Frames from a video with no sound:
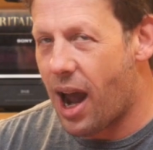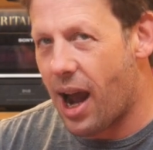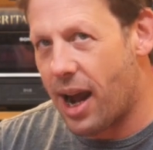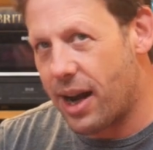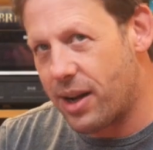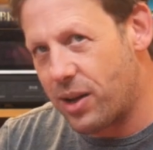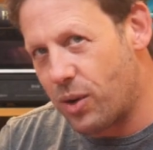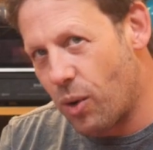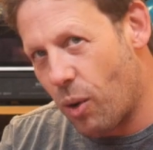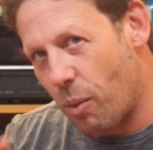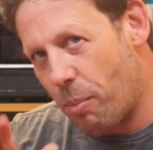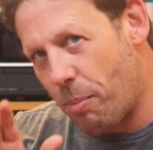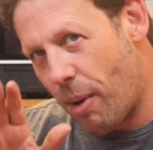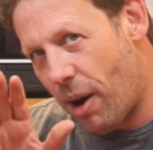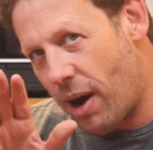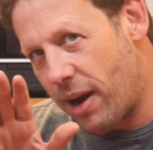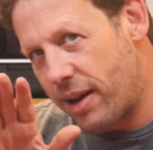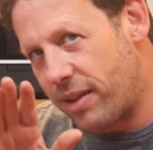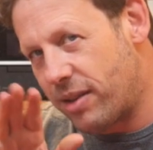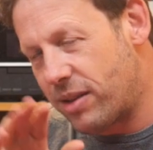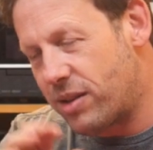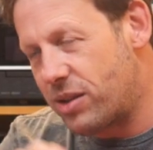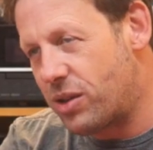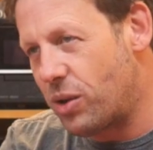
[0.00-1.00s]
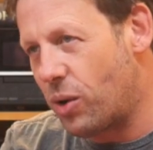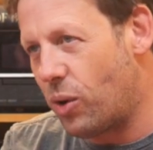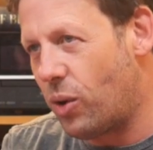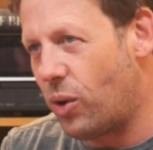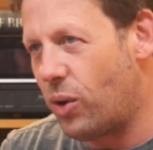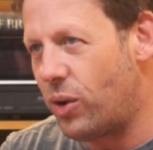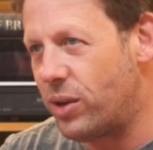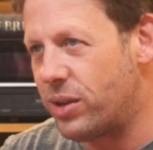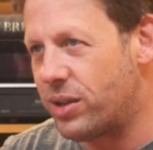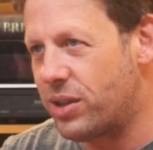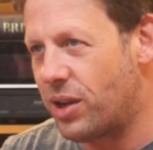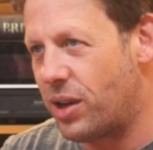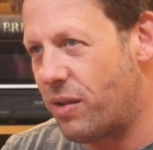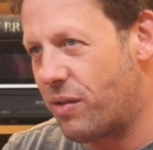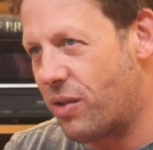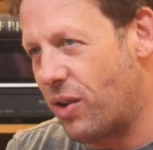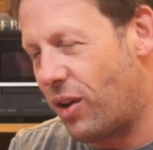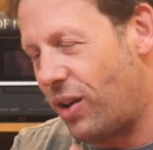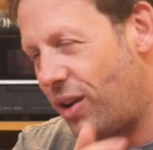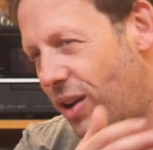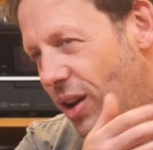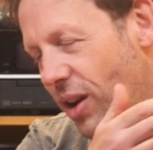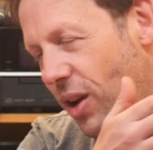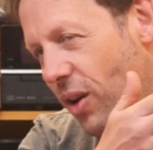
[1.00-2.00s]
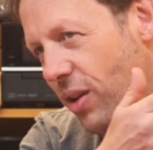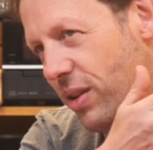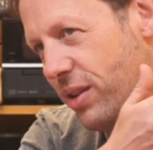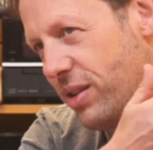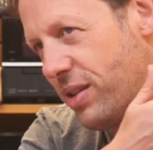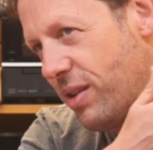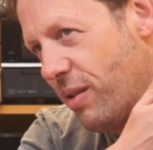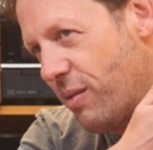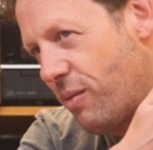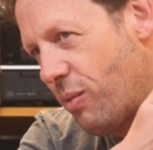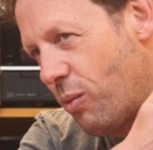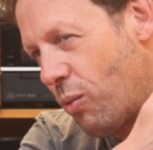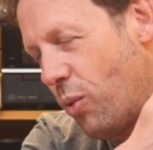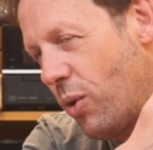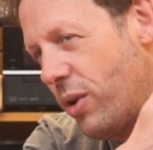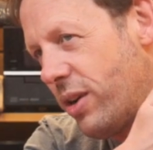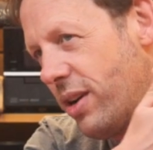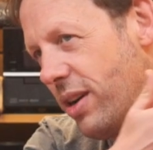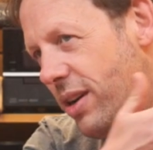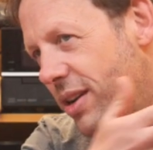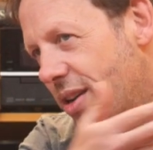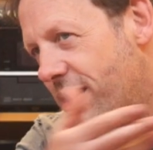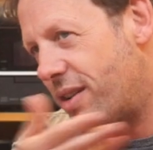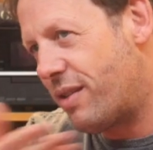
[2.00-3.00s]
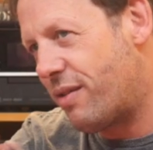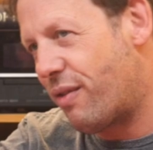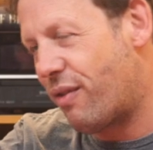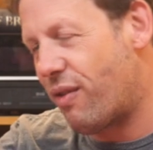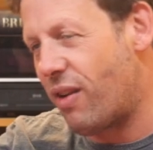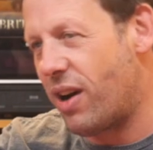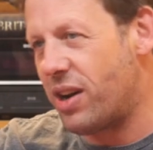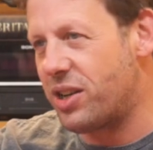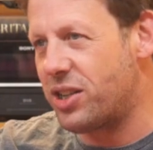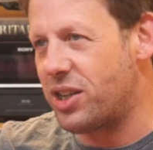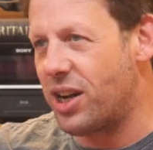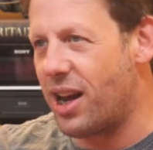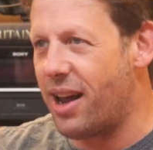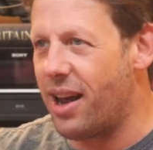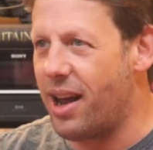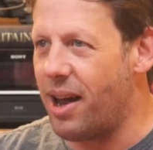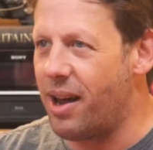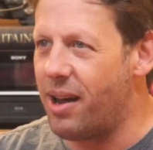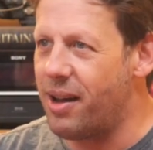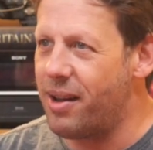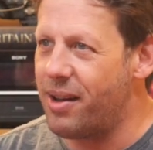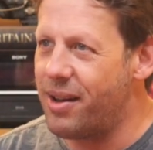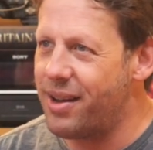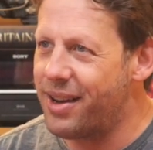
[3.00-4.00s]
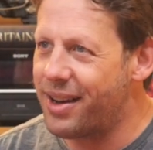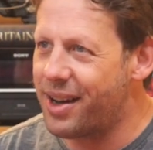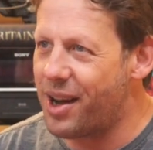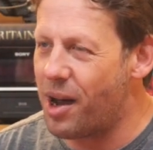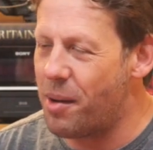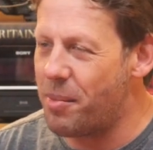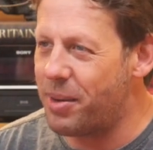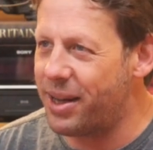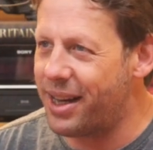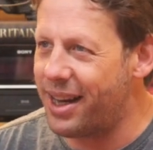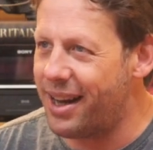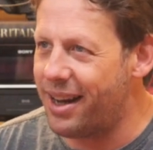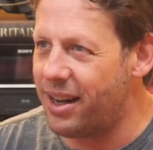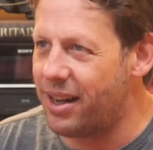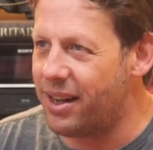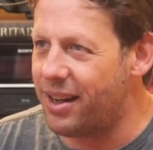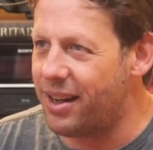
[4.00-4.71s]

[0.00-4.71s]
And you're by the door, so you've got lots of woodland fresh air coming in.